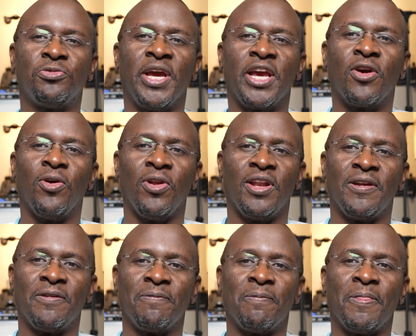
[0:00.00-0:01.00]
to my goal.
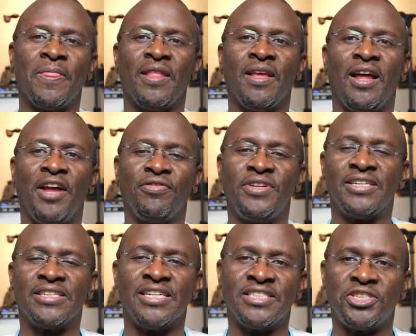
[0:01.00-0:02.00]
Alafu nda
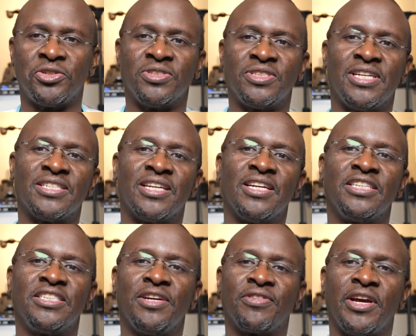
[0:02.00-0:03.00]
transition sasa
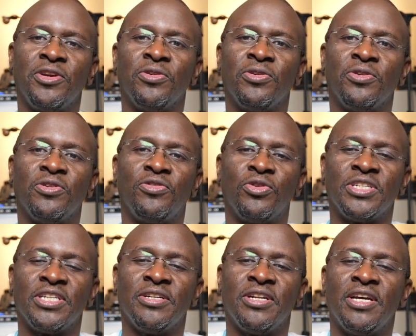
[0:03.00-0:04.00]
nikishafika hiyo
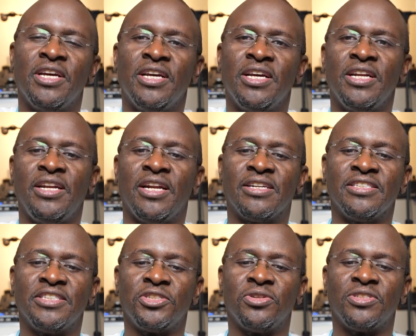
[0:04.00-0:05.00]
14 nda
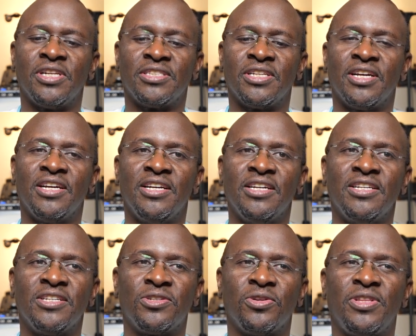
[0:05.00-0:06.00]
transition sasa.
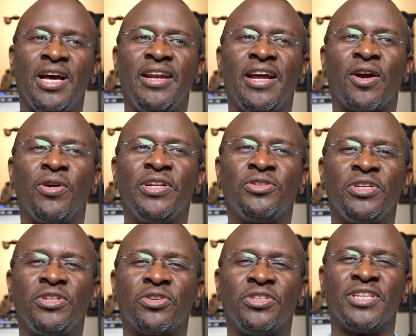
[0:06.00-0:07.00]
So that according to
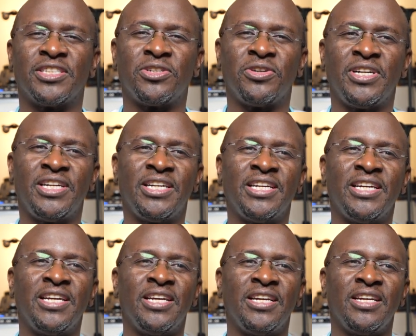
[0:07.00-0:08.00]
your trajectory
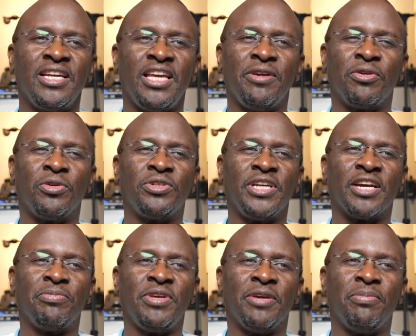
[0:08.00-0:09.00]
you could
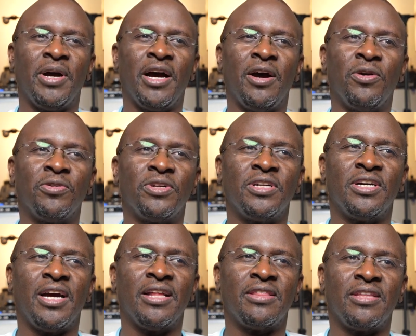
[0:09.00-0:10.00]
take me about
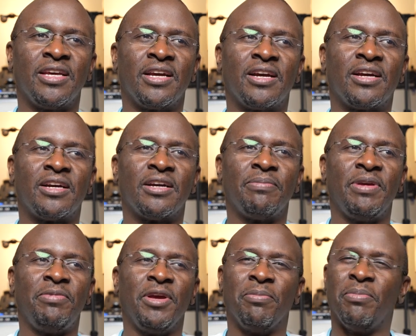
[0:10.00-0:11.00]
I think
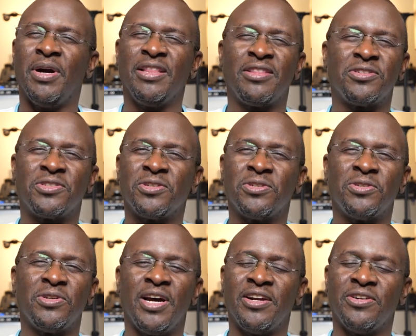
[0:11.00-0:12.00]
maybe a month or so,
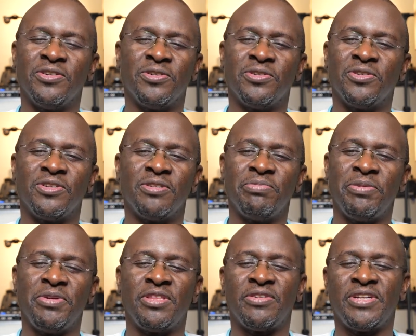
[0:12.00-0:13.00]
I don't know,
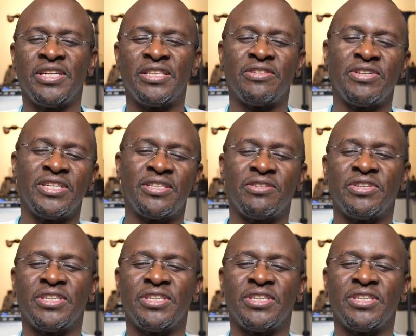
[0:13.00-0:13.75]
maybe 3